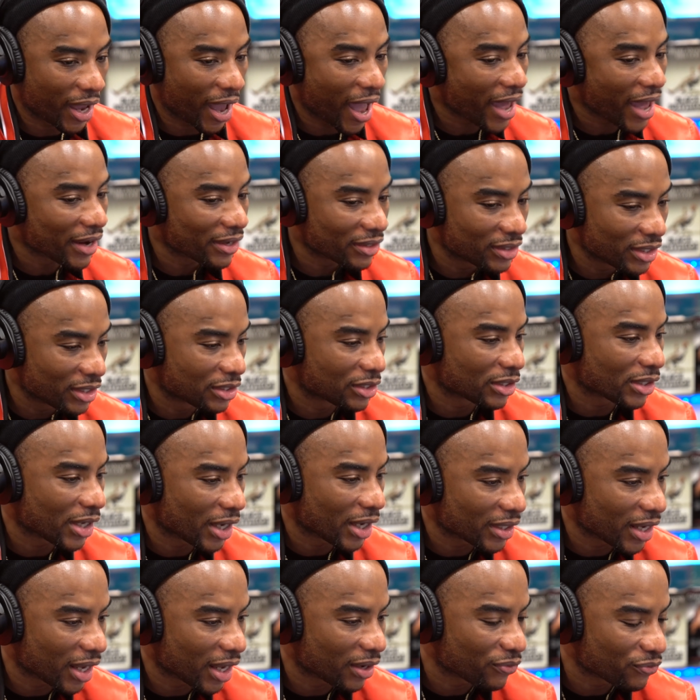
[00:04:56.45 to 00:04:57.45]
I had a teacher
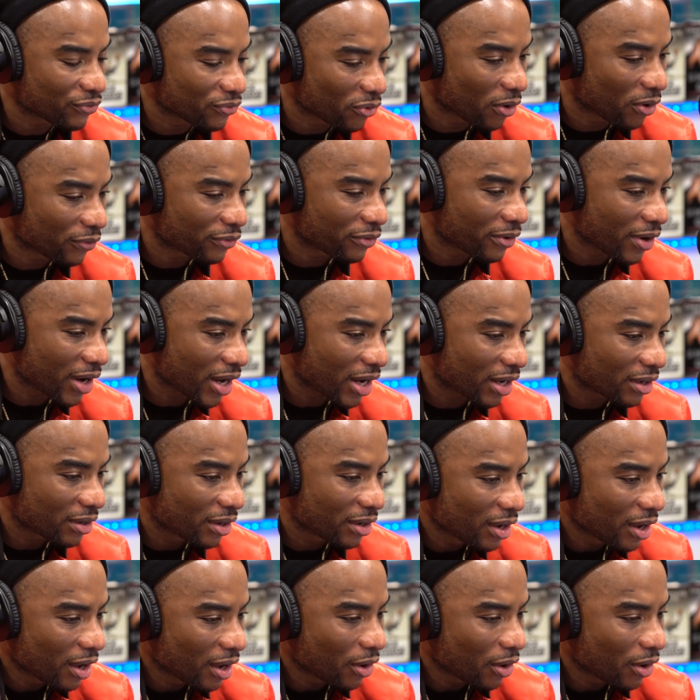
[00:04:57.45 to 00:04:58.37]
like that in fourth grade.